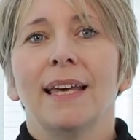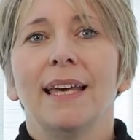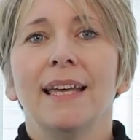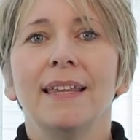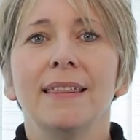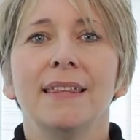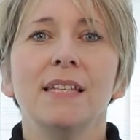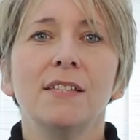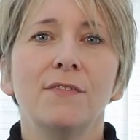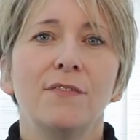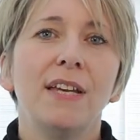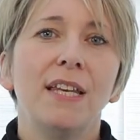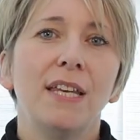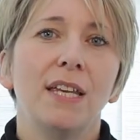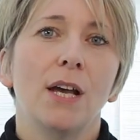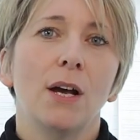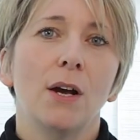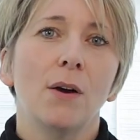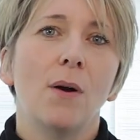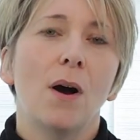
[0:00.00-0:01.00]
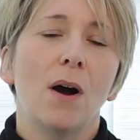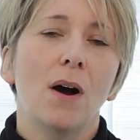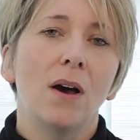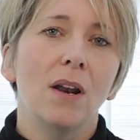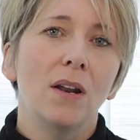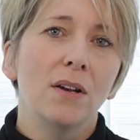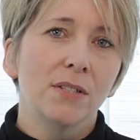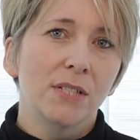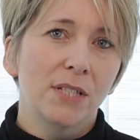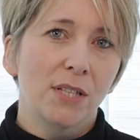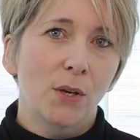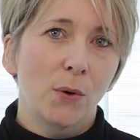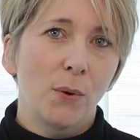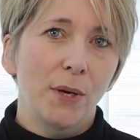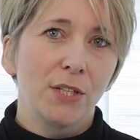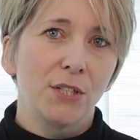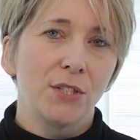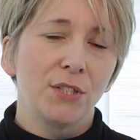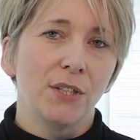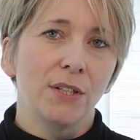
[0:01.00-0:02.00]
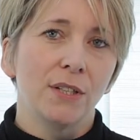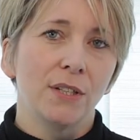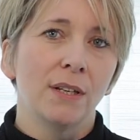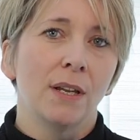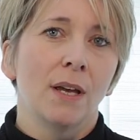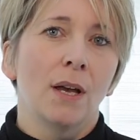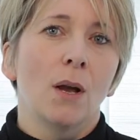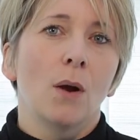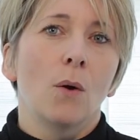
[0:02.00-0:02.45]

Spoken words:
In this video I'll answer the question,